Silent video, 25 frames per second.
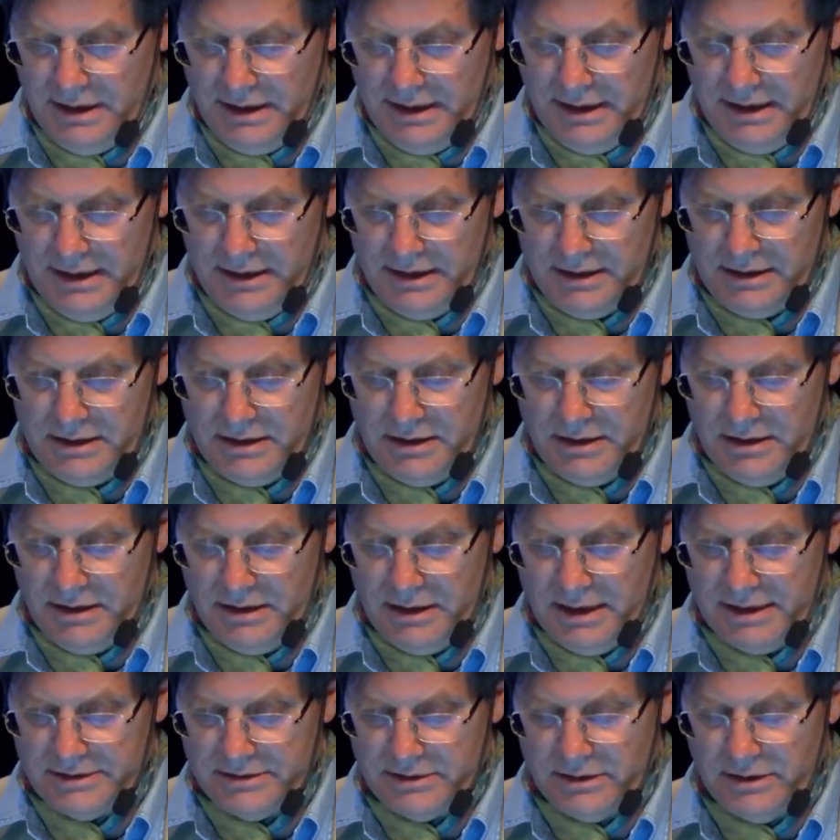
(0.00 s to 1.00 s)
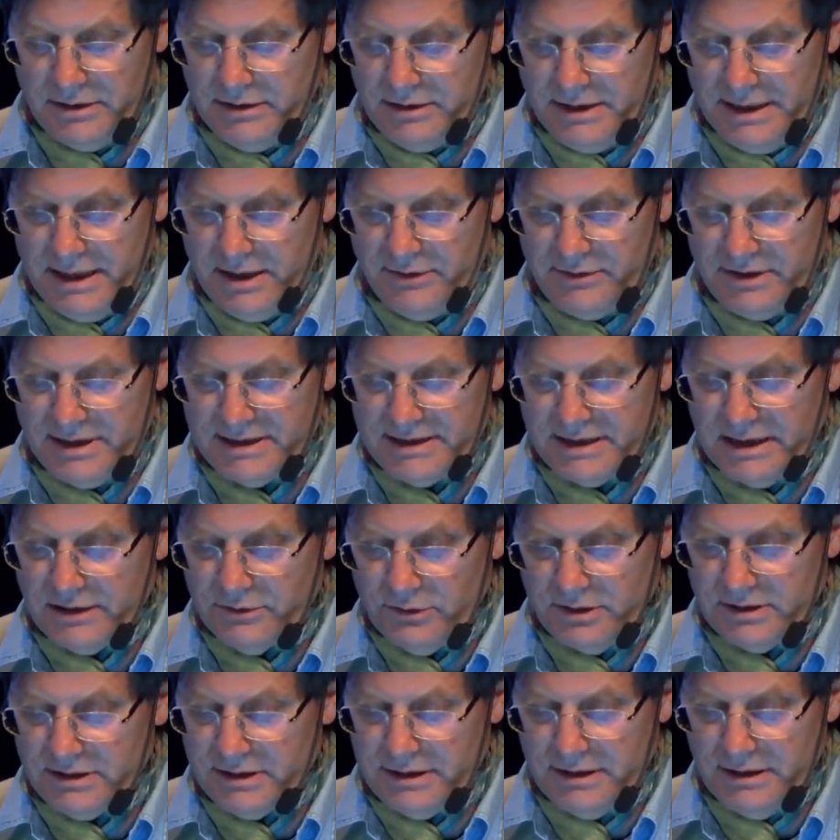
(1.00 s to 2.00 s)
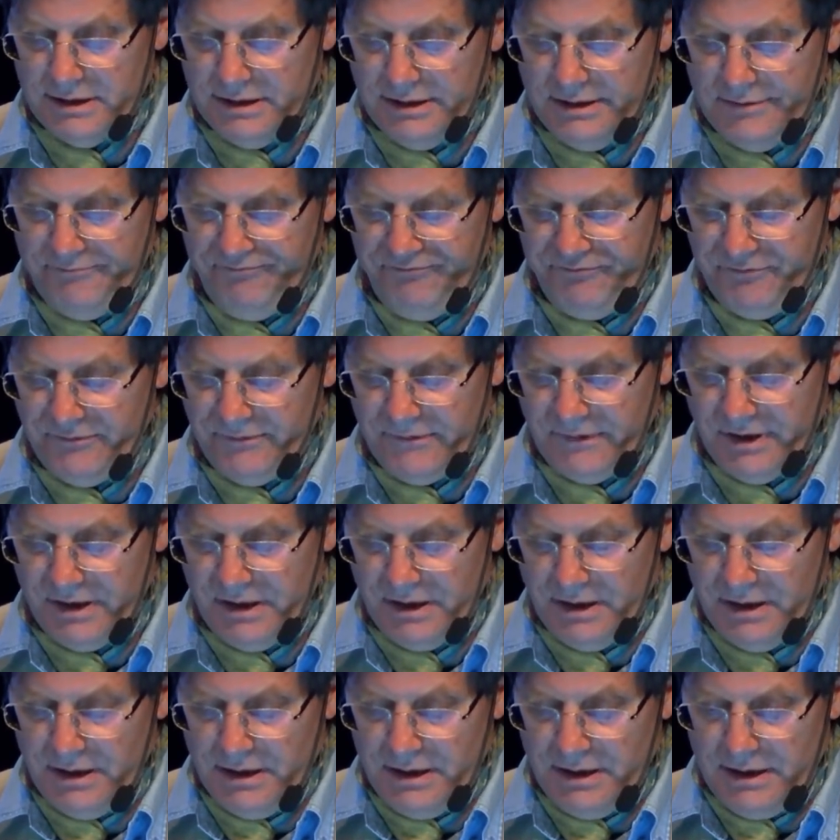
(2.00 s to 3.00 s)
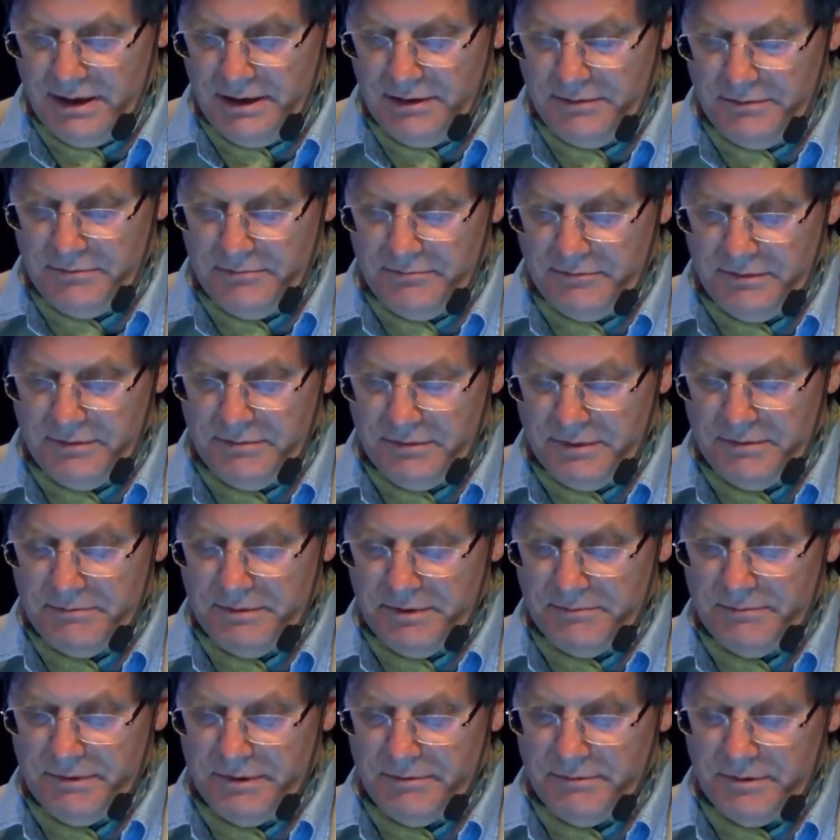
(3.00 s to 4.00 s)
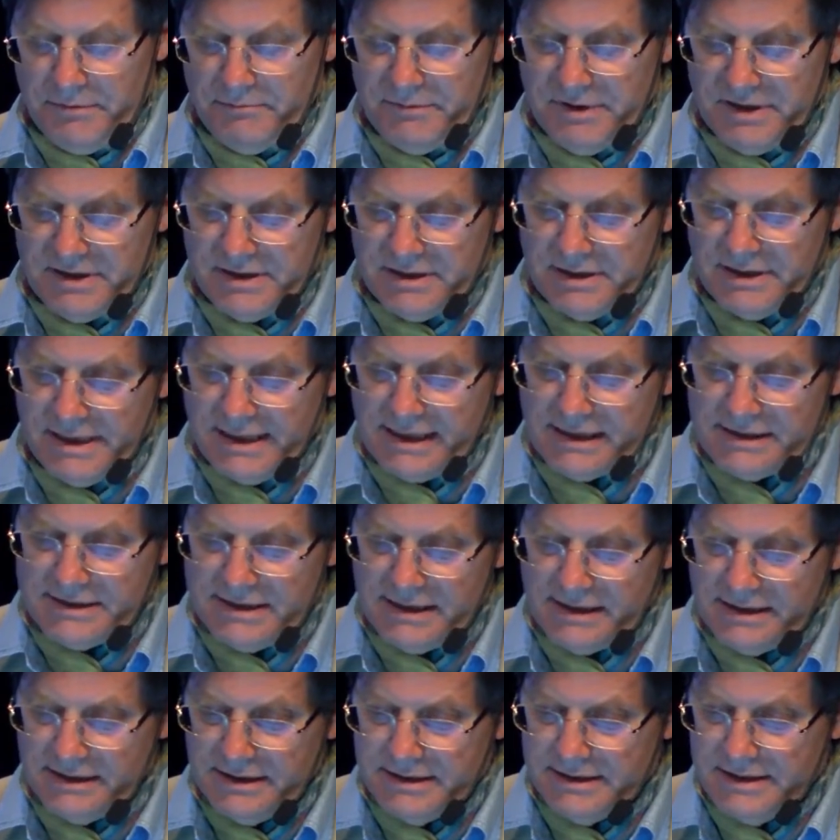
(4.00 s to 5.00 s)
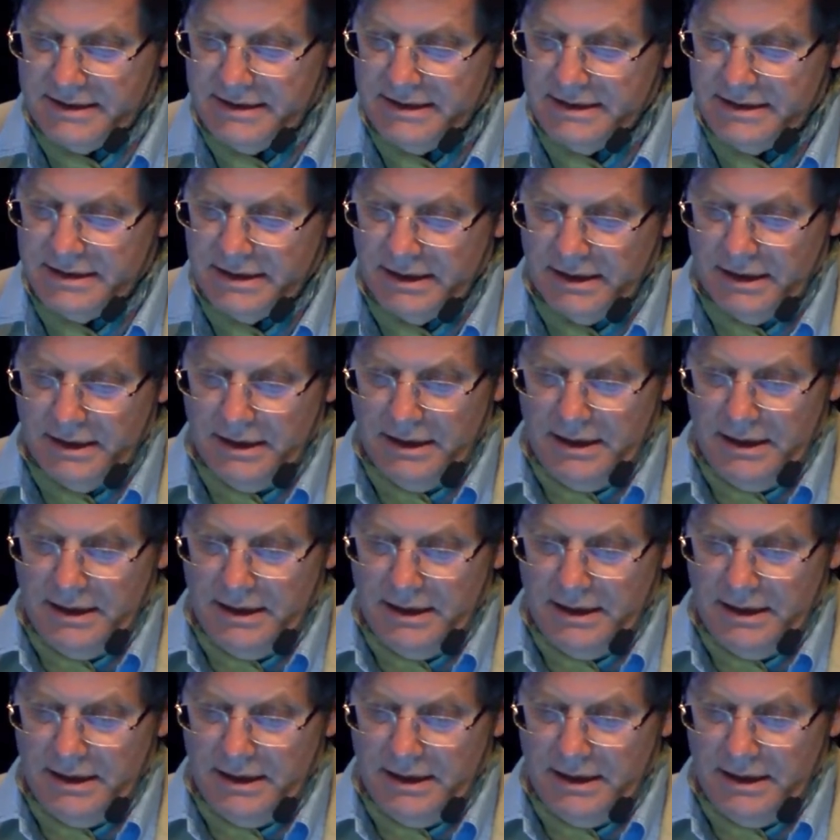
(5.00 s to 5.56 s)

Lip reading: and other areas are not with sickle cell disease.